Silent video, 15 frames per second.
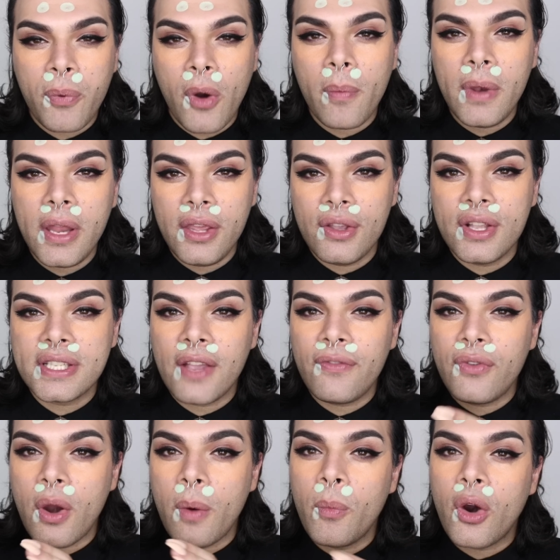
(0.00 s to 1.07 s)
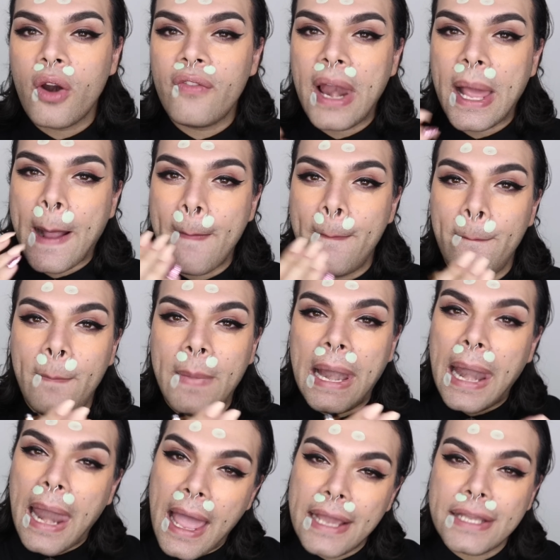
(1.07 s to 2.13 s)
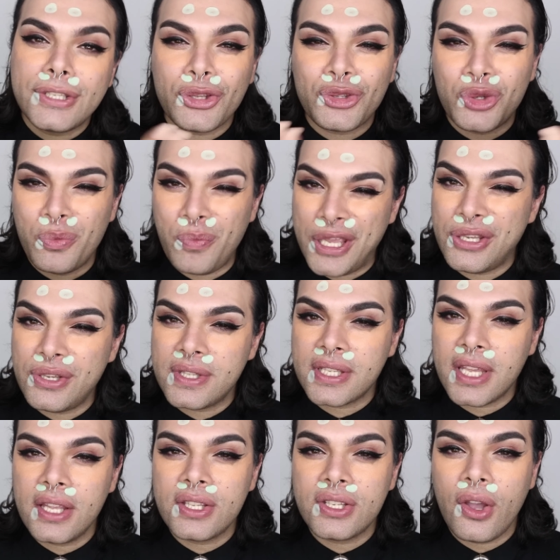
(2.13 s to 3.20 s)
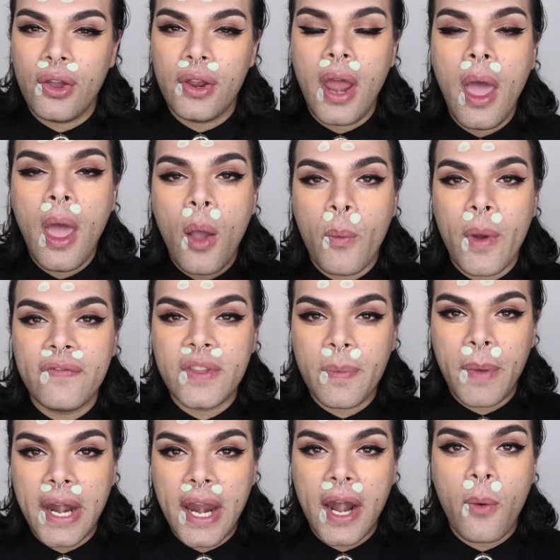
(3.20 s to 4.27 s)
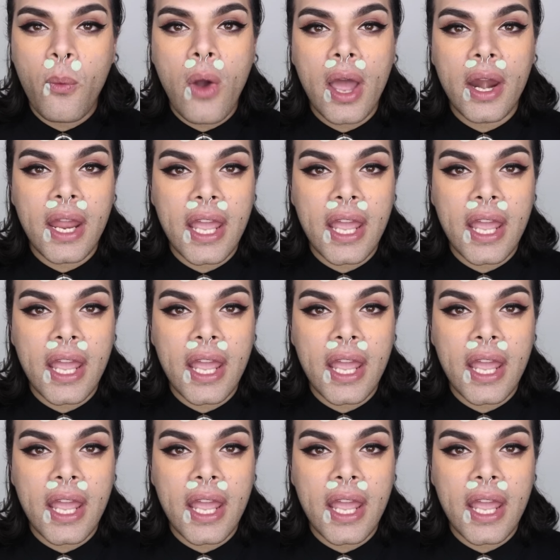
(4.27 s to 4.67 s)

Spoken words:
probably use it if you're more of a like a light to medium skin tone, when the banana one